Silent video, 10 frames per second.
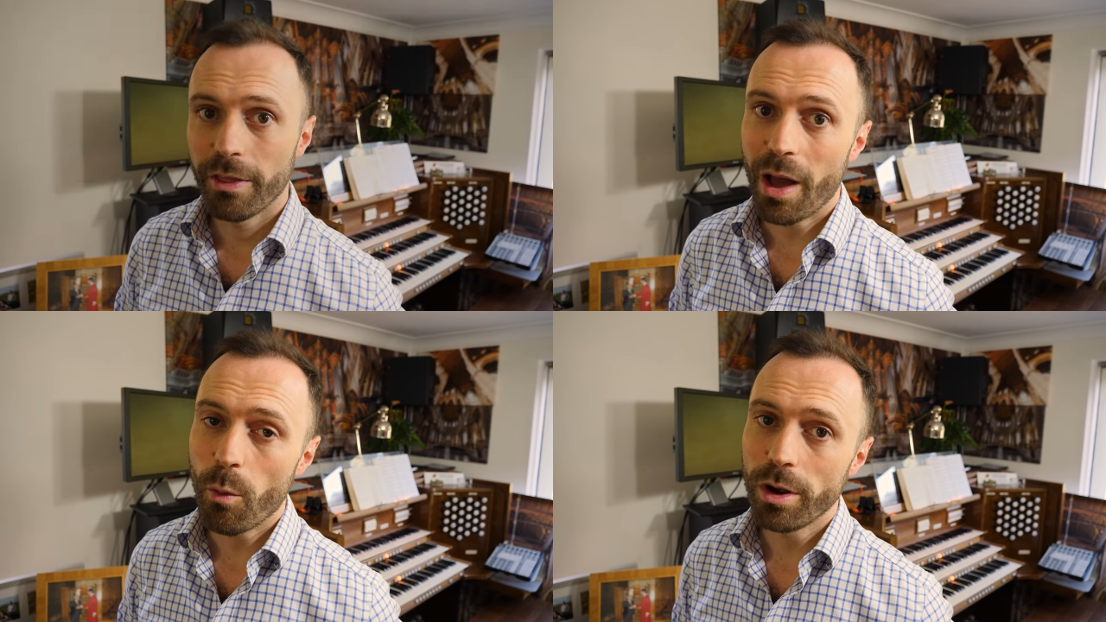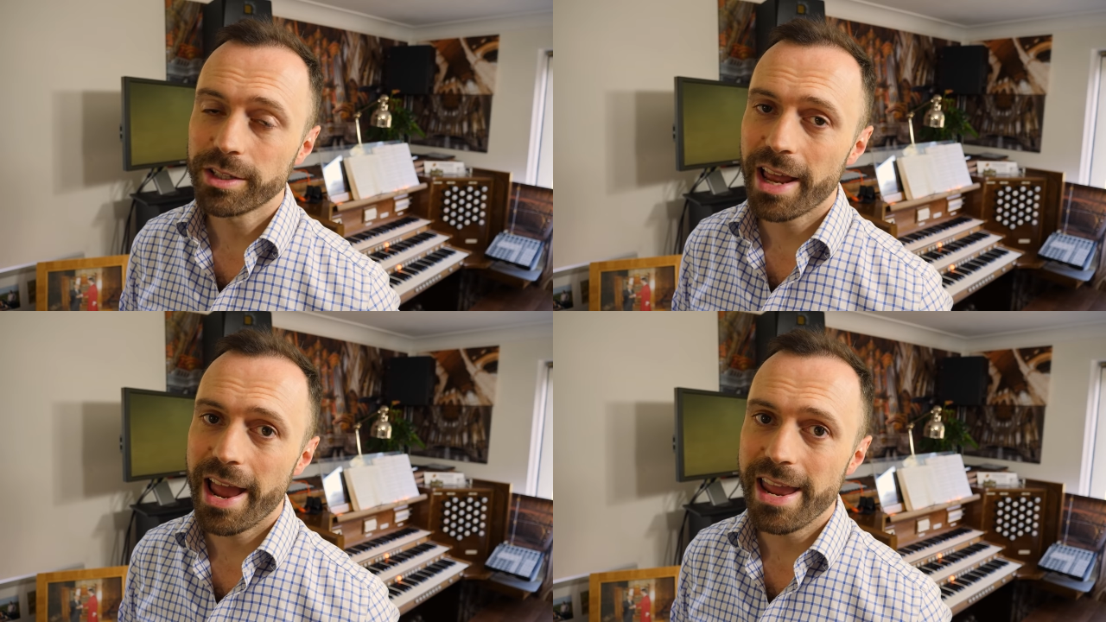That
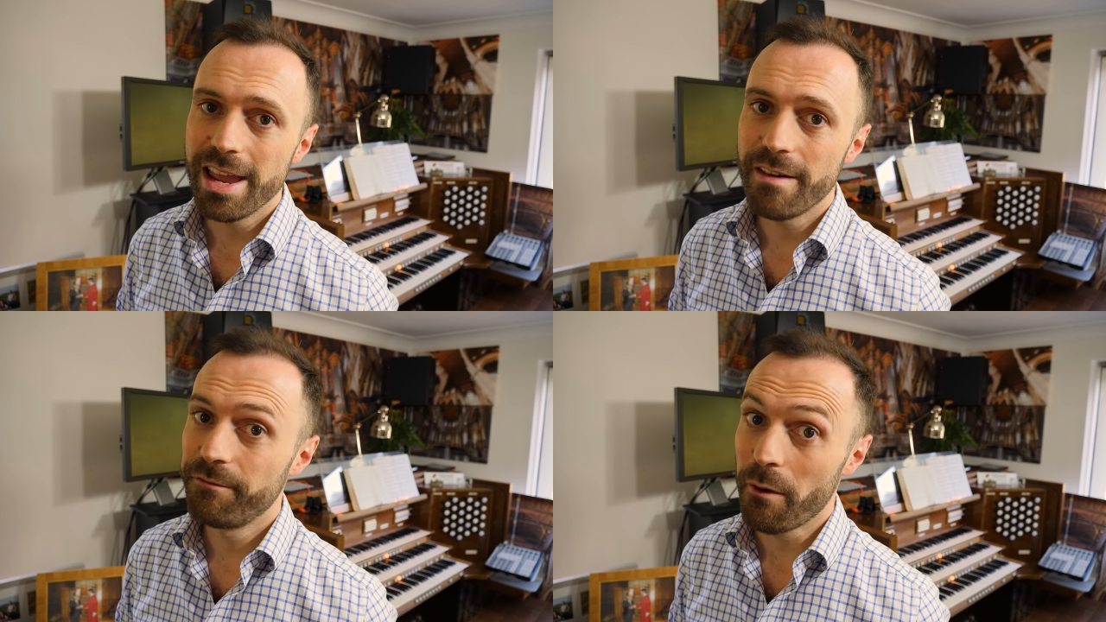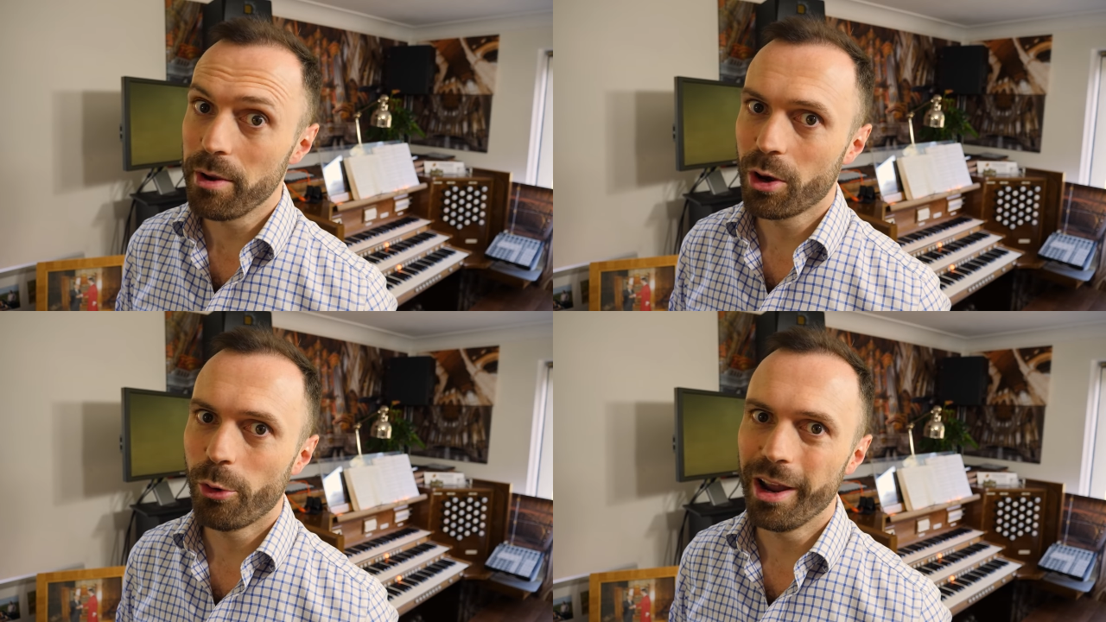was a very
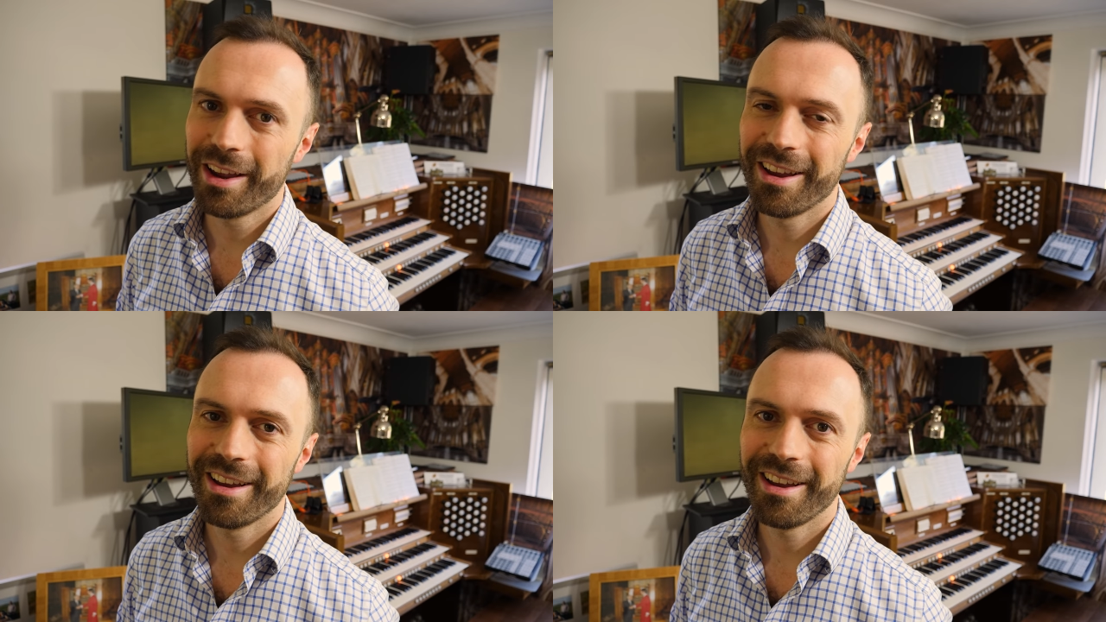quick